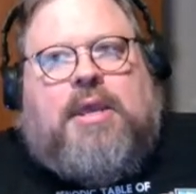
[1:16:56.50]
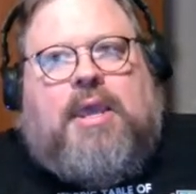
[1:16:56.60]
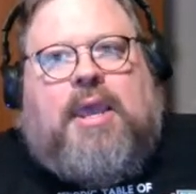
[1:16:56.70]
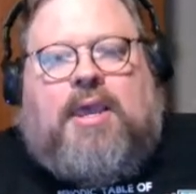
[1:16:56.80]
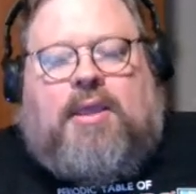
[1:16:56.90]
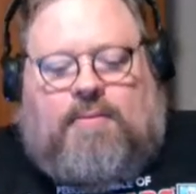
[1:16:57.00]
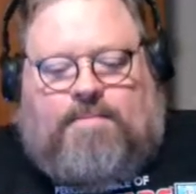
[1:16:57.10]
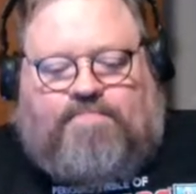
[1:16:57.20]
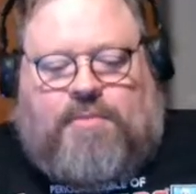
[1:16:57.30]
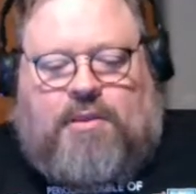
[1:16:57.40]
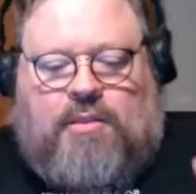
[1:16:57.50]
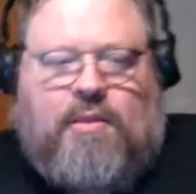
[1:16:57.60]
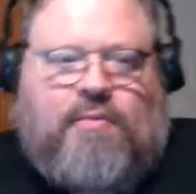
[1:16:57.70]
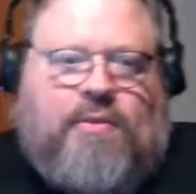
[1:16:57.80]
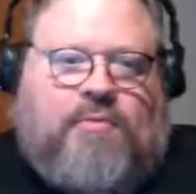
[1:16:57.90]
And
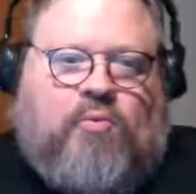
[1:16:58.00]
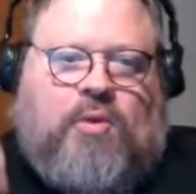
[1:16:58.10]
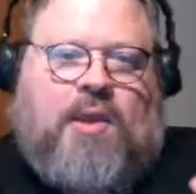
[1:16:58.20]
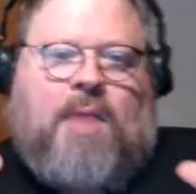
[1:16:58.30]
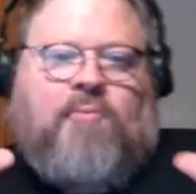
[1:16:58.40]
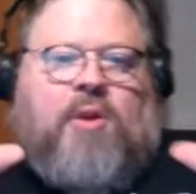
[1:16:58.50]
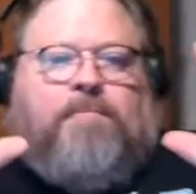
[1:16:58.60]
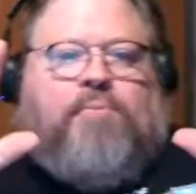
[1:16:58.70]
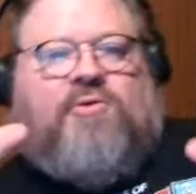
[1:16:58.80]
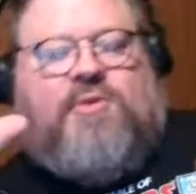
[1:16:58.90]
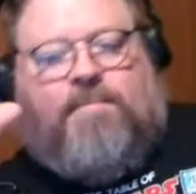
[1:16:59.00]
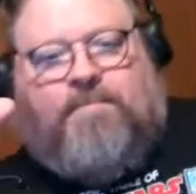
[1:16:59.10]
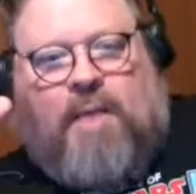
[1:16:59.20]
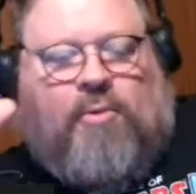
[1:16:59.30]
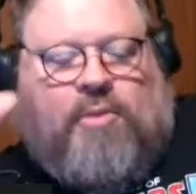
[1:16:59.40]
I'm going to burst a
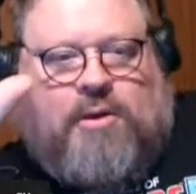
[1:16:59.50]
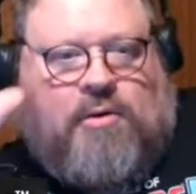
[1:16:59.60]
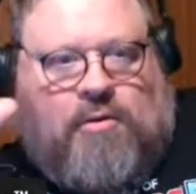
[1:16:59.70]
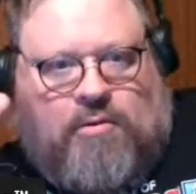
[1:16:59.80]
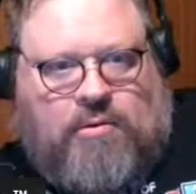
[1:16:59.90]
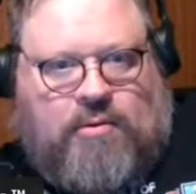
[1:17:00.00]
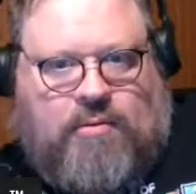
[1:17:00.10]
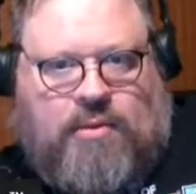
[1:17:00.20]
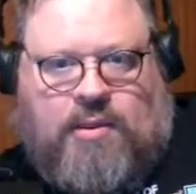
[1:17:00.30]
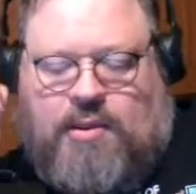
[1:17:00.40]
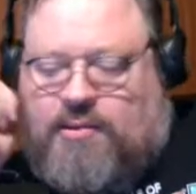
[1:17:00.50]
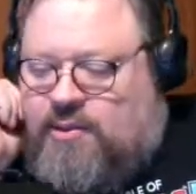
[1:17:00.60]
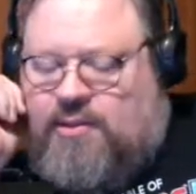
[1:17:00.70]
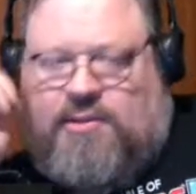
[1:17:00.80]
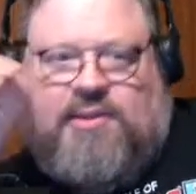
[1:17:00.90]
bubble here because
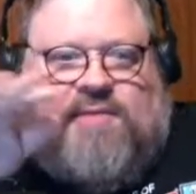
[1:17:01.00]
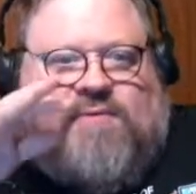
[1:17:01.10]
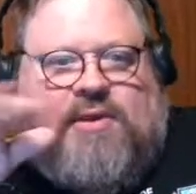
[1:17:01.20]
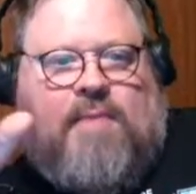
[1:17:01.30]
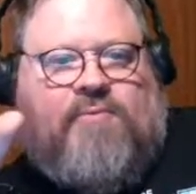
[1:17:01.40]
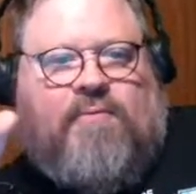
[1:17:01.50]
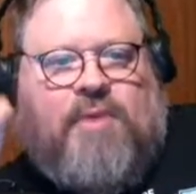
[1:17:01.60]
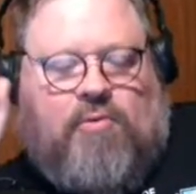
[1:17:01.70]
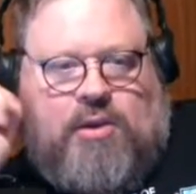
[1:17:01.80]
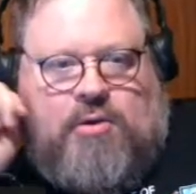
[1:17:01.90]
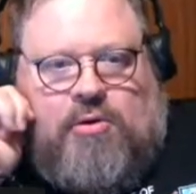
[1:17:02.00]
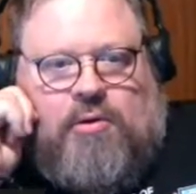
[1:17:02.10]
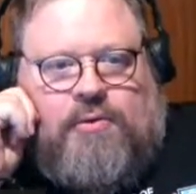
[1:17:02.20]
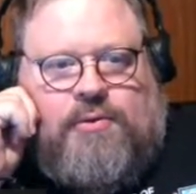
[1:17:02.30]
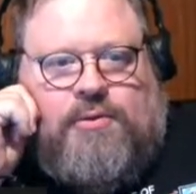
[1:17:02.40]
this even comes from Gary
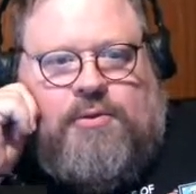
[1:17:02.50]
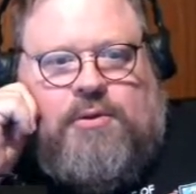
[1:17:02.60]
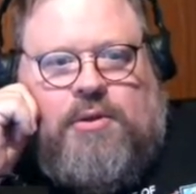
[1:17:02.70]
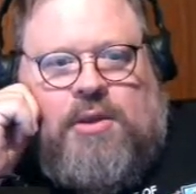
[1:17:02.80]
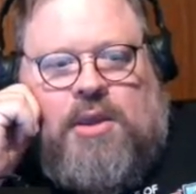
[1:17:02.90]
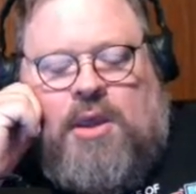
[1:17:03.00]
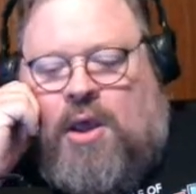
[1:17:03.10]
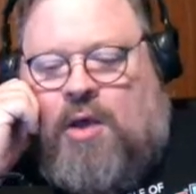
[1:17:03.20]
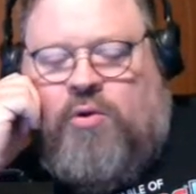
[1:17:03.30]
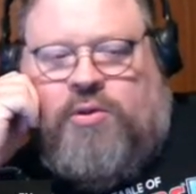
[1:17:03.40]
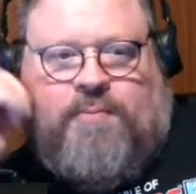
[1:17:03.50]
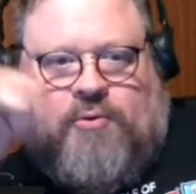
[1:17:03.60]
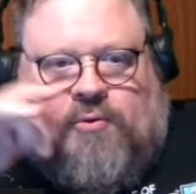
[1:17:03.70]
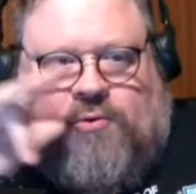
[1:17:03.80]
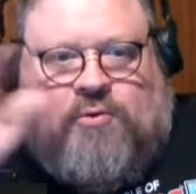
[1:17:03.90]
Kurtz. Who was a
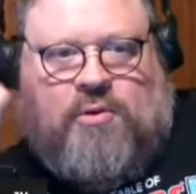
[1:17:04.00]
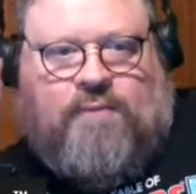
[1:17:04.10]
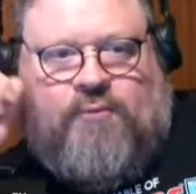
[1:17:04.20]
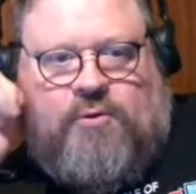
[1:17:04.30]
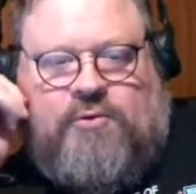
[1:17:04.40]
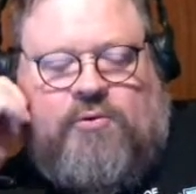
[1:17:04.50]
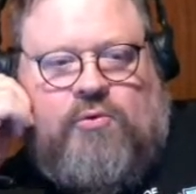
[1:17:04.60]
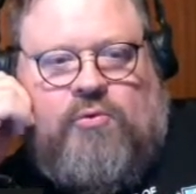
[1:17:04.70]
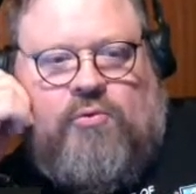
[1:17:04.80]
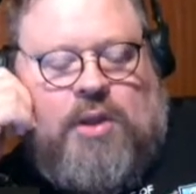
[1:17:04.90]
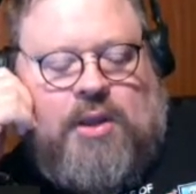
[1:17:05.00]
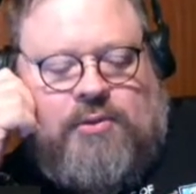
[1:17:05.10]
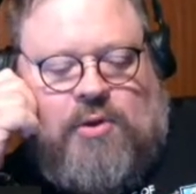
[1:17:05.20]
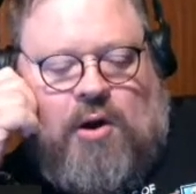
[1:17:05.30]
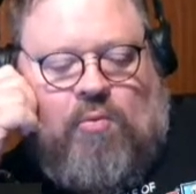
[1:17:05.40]
producer on the first two
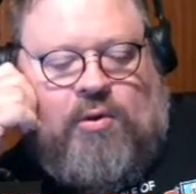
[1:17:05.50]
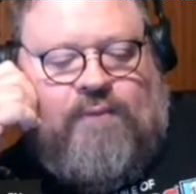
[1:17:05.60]
Star Wars